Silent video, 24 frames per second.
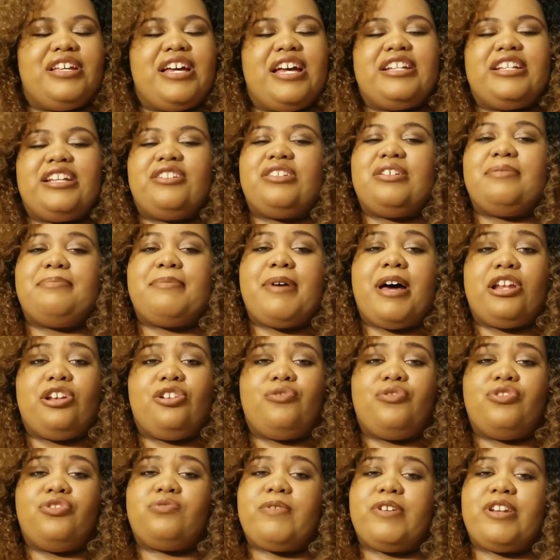got down to my
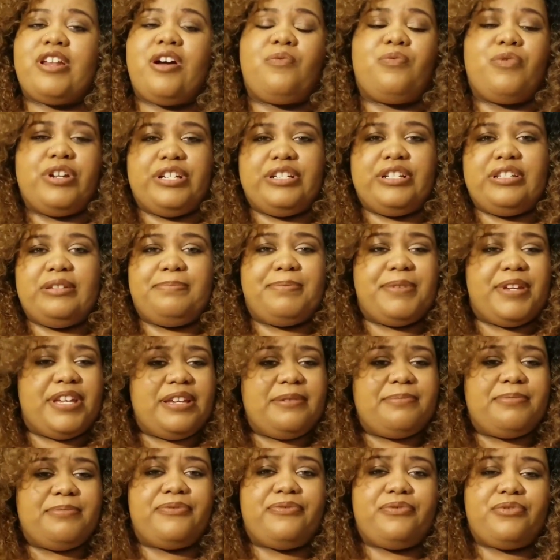lowest weight I wanted to
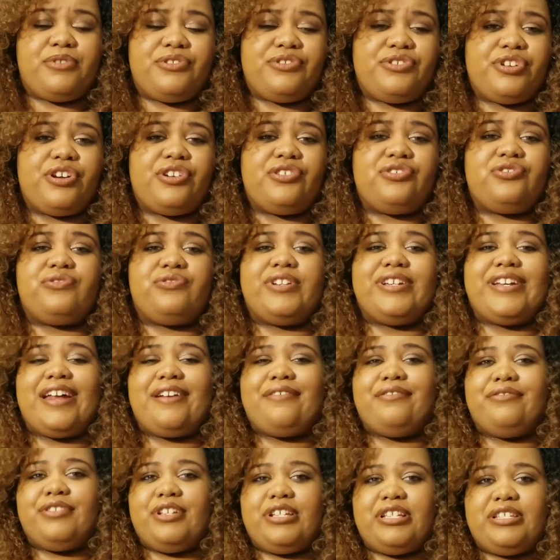be before surgery,
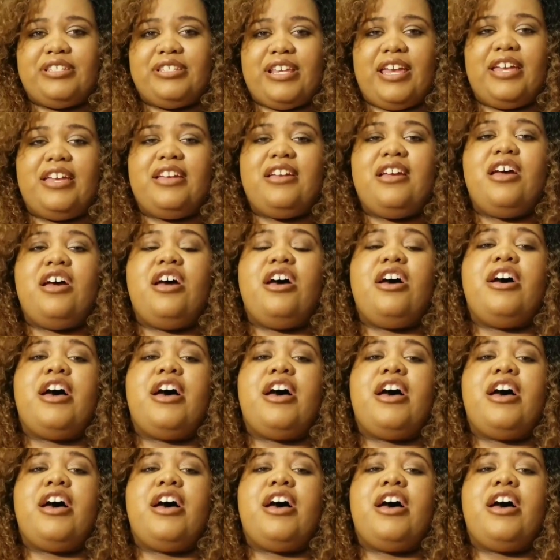got everything set.